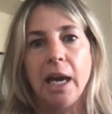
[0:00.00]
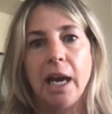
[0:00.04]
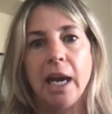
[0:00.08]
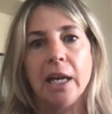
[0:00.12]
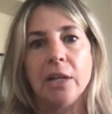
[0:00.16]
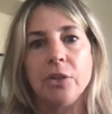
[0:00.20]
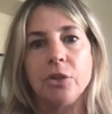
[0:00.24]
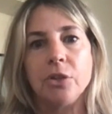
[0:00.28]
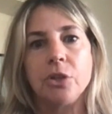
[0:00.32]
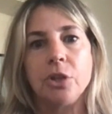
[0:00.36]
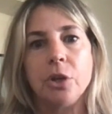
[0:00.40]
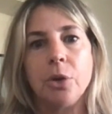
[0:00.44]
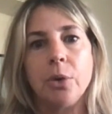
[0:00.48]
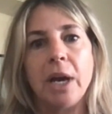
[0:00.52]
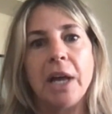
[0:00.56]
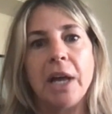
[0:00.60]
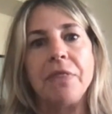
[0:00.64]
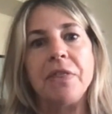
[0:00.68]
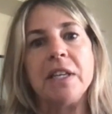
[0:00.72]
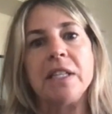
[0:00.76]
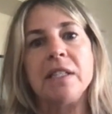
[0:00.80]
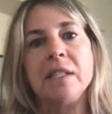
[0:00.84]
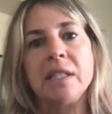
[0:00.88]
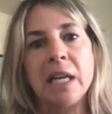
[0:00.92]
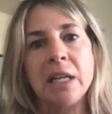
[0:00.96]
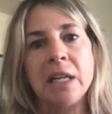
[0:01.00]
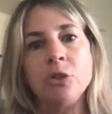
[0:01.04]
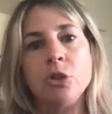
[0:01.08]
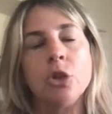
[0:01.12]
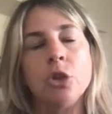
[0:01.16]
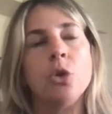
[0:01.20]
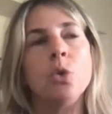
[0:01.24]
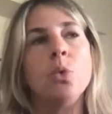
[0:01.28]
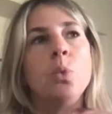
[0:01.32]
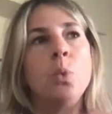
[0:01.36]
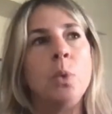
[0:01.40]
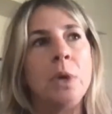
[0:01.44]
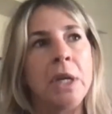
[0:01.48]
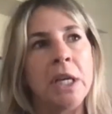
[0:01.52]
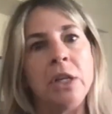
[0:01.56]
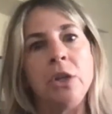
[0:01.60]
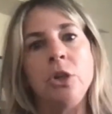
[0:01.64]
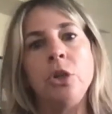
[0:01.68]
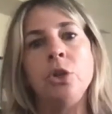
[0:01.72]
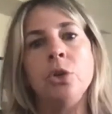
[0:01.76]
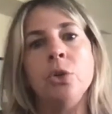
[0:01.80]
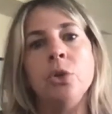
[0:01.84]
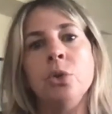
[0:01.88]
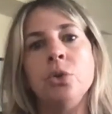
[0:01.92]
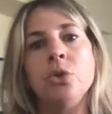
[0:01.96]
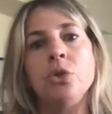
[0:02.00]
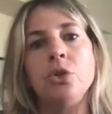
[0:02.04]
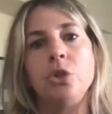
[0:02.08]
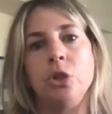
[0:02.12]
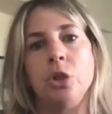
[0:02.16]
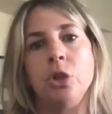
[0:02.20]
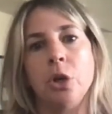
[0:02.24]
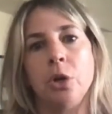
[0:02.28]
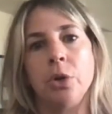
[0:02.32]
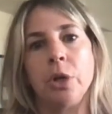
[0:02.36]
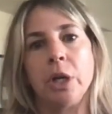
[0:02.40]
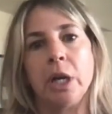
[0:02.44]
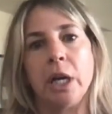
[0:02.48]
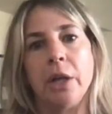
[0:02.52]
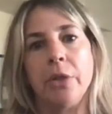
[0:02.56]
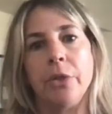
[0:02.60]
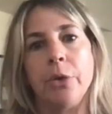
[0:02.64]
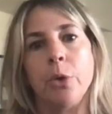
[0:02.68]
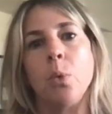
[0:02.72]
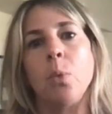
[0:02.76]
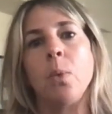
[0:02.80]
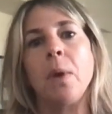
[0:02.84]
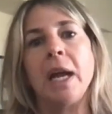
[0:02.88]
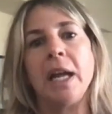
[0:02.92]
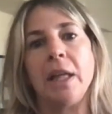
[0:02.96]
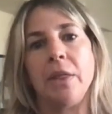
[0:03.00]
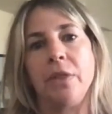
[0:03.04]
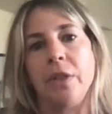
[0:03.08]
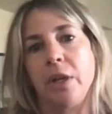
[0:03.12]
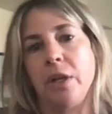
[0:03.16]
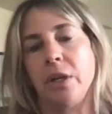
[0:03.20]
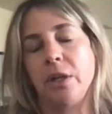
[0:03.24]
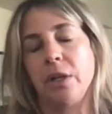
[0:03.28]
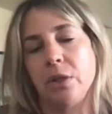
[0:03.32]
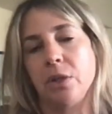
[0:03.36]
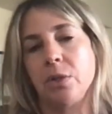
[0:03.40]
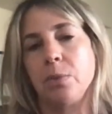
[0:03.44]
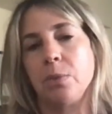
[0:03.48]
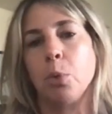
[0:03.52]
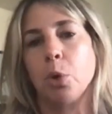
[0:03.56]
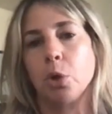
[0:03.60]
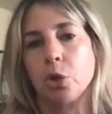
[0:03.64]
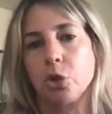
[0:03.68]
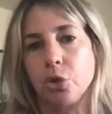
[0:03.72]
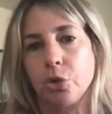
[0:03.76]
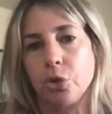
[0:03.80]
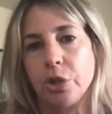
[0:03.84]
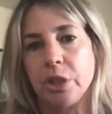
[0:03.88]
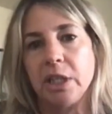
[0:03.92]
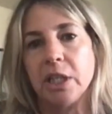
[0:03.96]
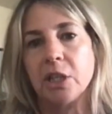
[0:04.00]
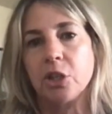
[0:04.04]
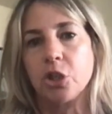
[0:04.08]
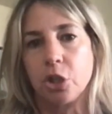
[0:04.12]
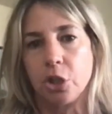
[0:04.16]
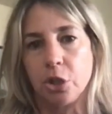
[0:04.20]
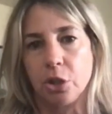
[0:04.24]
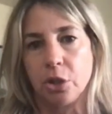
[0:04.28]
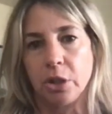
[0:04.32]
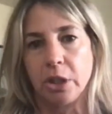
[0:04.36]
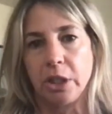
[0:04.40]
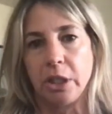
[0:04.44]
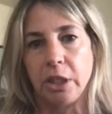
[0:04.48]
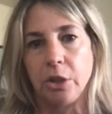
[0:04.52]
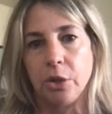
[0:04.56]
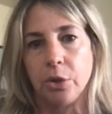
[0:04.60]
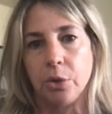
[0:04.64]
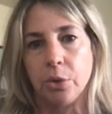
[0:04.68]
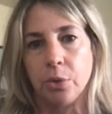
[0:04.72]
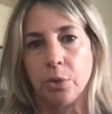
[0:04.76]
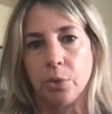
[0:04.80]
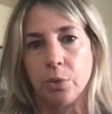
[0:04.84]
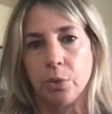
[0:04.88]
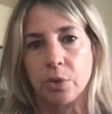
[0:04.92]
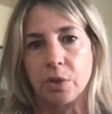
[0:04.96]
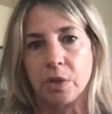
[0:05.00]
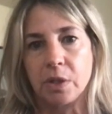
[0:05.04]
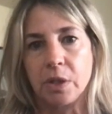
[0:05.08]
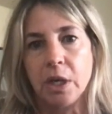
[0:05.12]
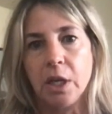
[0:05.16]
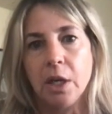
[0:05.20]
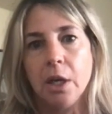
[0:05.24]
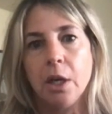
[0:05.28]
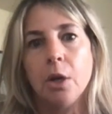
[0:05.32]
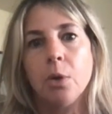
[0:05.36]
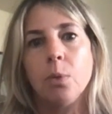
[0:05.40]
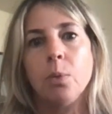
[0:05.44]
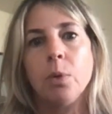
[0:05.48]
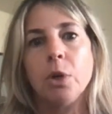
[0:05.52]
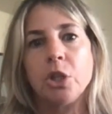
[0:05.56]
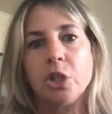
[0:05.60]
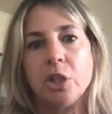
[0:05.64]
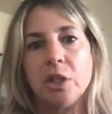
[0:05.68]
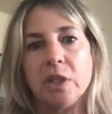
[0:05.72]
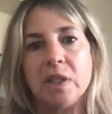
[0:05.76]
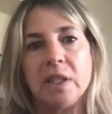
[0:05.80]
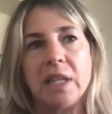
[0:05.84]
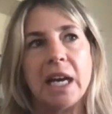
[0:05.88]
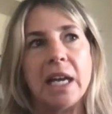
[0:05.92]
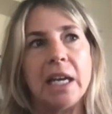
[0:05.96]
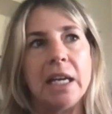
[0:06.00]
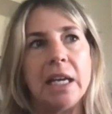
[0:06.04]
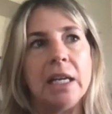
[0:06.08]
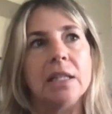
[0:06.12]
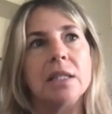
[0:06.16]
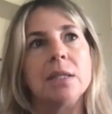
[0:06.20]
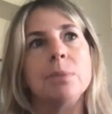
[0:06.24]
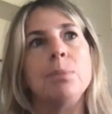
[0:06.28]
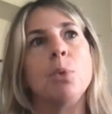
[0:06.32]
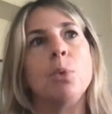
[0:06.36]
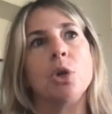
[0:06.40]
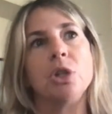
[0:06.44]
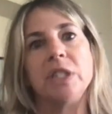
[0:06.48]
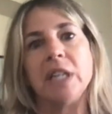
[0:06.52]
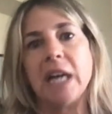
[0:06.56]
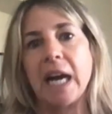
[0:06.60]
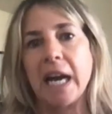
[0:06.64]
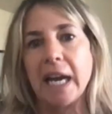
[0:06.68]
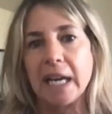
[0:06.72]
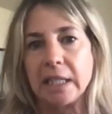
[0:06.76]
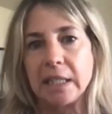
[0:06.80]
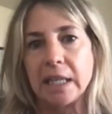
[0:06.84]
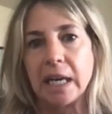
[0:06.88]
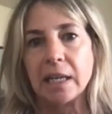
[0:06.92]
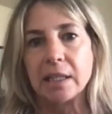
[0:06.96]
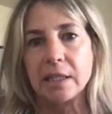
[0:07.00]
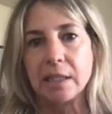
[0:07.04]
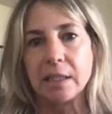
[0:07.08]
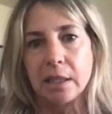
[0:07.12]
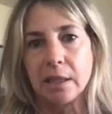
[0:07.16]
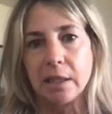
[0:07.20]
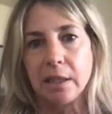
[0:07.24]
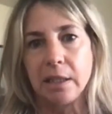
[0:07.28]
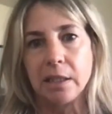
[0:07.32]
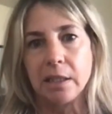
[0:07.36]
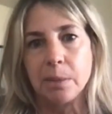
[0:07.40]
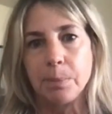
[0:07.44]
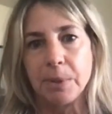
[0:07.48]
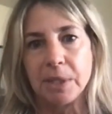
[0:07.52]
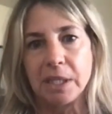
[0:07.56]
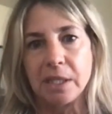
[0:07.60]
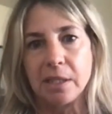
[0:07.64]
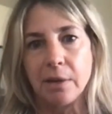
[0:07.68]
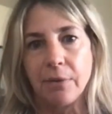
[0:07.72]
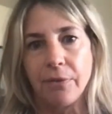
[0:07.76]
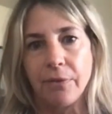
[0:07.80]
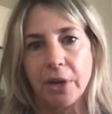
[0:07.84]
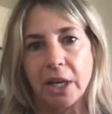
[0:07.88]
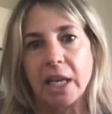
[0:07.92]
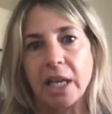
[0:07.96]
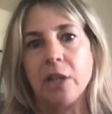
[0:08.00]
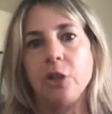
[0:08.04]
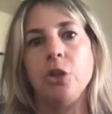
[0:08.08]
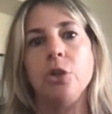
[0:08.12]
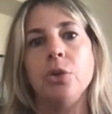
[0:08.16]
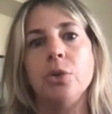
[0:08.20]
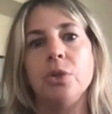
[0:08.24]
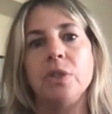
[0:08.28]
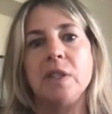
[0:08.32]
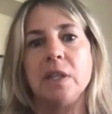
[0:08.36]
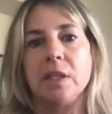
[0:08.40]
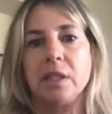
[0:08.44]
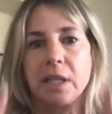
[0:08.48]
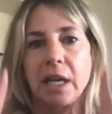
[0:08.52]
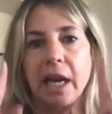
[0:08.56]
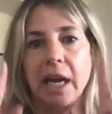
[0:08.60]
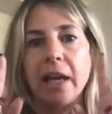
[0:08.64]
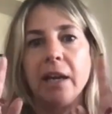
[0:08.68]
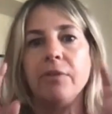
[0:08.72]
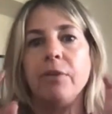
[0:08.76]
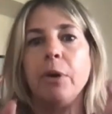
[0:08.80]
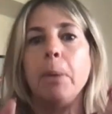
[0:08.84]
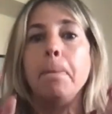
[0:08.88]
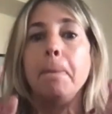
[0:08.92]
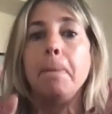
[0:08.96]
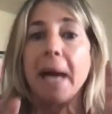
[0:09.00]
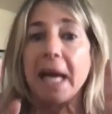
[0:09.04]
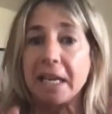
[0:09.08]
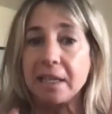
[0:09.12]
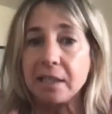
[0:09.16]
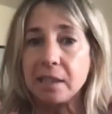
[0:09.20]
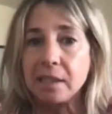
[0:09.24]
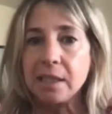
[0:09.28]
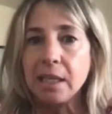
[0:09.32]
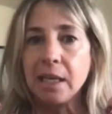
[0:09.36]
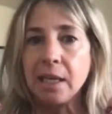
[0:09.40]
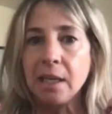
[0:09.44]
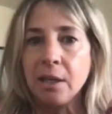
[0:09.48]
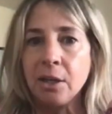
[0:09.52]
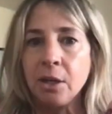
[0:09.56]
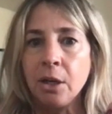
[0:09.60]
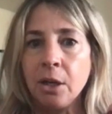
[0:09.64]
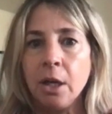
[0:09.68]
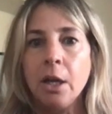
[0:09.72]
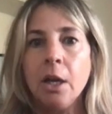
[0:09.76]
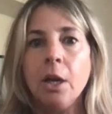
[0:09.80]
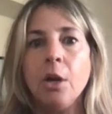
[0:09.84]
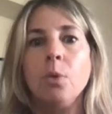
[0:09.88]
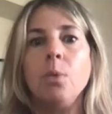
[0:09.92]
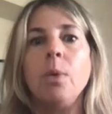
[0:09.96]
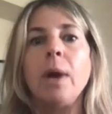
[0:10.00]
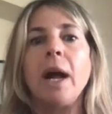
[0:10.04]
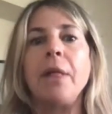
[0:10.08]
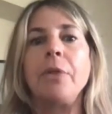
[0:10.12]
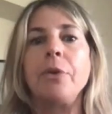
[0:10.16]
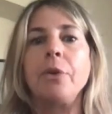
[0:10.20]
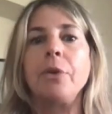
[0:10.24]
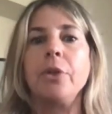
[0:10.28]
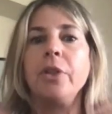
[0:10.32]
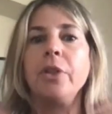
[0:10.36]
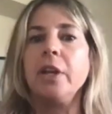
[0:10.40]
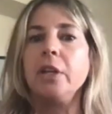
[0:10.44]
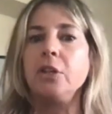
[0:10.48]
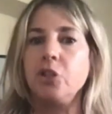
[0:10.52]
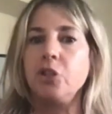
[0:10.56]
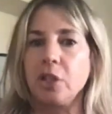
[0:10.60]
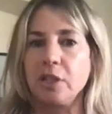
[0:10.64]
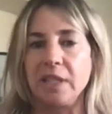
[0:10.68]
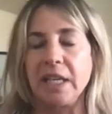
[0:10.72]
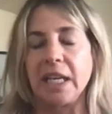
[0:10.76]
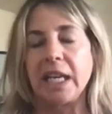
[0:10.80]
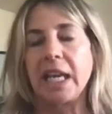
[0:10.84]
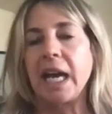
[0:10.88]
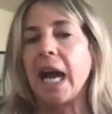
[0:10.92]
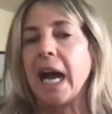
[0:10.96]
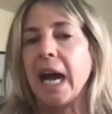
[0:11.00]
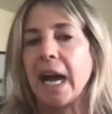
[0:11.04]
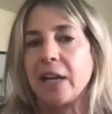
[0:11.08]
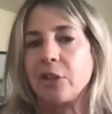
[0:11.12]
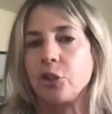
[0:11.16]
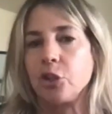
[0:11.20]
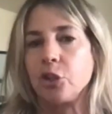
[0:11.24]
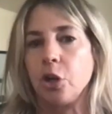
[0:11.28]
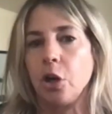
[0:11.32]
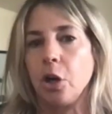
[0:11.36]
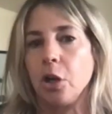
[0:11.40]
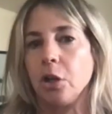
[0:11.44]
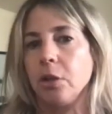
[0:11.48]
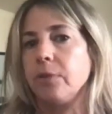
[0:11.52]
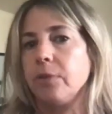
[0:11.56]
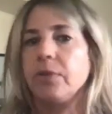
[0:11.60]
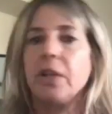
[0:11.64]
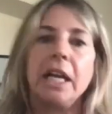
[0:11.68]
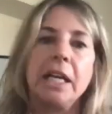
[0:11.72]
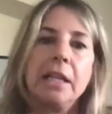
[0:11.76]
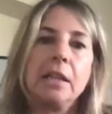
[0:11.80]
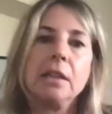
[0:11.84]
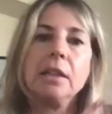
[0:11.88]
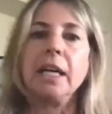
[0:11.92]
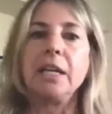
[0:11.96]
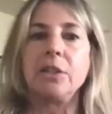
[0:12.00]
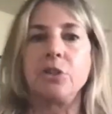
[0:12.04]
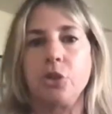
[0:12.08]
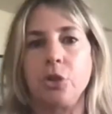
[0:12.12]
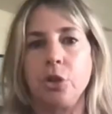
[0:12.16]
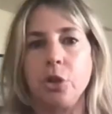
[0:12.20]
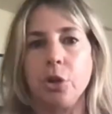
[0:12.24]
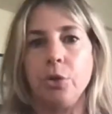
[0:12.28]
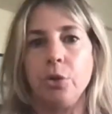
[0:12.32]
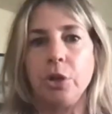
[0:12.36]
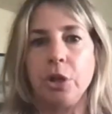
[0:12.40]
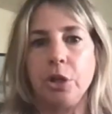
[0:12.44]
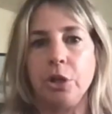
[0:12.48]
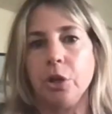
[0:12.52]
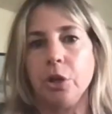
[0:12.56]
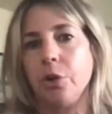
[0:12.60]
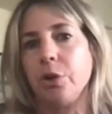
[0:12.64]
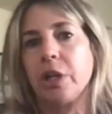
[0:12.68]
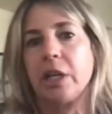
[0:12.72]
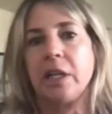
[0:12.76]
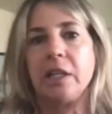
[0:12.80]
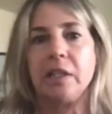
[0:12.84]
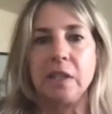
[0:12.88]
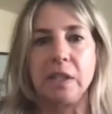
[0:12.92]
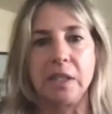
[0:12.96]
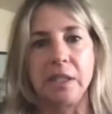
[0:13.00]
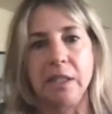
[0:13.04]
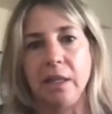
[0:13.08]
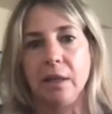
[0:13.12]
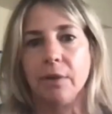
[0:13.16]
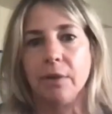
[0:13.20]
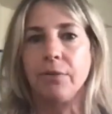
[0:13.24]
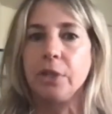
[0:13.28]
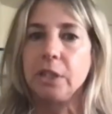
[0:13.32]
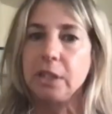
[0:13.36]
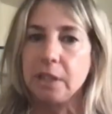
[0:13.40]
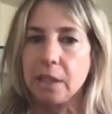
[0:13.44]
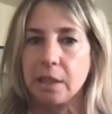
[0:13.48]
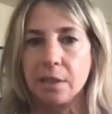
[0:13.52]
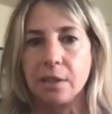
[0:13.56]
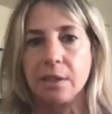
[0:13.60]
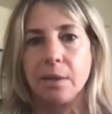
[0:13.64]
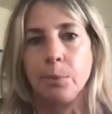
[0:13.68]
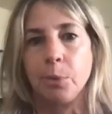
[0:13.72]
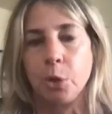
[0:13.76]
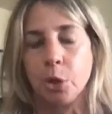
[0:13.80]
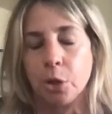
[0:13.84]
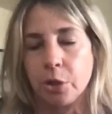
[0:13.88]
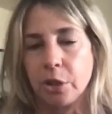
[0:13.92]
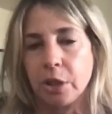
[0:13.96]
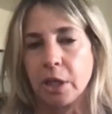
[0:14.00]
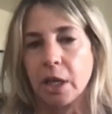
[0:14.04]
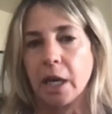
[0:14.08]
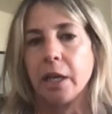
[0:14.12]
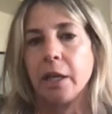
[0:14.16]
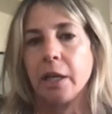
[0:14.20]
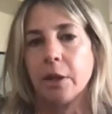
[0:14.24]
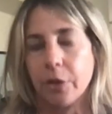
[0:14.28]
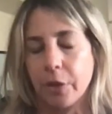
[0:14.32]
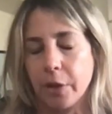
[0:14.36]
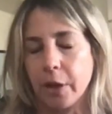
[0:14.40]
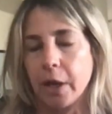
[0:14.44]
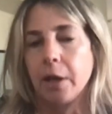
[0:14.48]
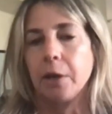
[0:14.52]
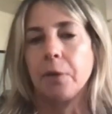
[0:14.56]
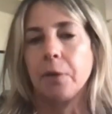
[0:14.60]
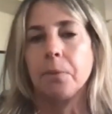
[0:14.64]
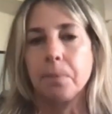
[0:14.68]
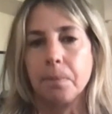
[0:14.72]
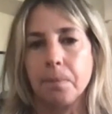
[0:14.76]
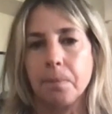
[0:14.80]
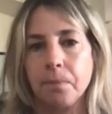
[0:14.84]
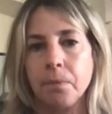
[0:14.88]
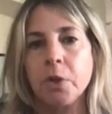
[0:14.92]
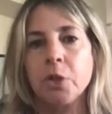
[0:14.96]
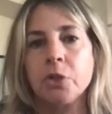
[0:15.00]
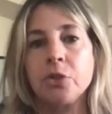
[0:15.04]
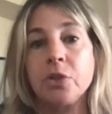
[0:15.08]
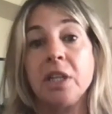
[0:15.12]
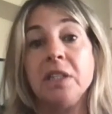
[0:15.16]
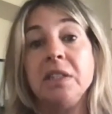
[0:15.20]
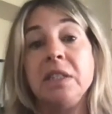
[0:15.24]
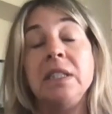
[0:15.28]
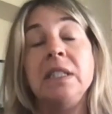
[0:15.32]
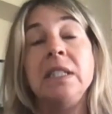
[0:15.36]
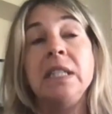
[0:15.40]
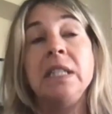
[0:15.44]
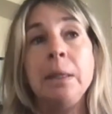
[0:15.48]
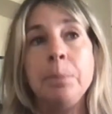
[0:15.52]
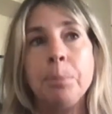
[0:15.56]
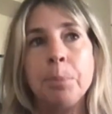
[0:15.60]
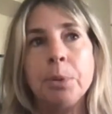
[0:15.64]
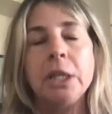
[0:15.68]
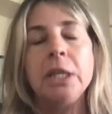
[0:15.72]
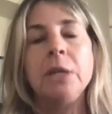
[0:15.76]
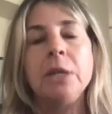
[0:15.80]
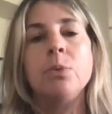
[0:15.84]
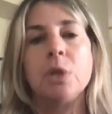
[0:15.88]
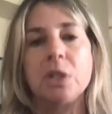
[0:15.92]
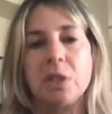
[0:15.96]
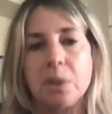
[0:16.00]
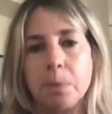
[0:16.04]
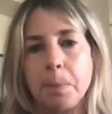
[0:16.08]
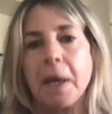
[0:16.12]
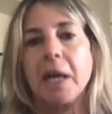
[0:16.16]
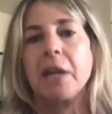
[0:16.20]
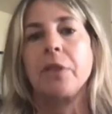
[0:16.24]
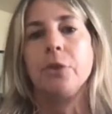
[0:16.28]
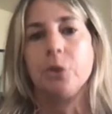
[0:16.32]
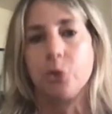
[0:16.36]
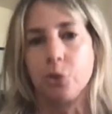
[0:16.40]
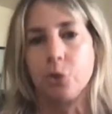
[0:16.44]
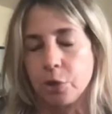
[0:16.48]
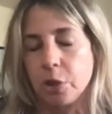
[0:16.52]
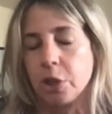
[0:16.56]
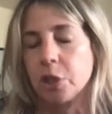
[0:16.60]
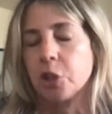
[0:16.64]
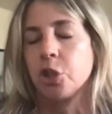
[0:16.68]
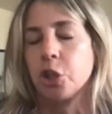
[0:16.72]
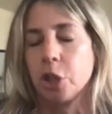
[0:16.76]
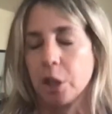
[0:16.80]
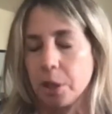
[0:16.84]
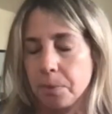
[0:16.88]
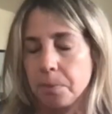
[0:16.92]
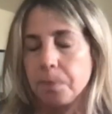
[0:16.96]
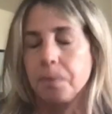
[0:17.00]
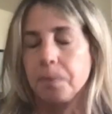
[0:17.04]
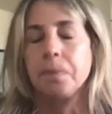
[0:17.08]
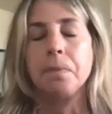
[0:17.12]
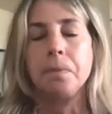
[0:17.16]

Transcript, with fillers: And so at the center, we used yoga the way that it is more traditionally used which is that it's more diagnostically specific and used as kind of a medicine rather than just a catch all of like, let's go to yoga and see if it does some good kind of thing. So I yes. deeply respect the tradition.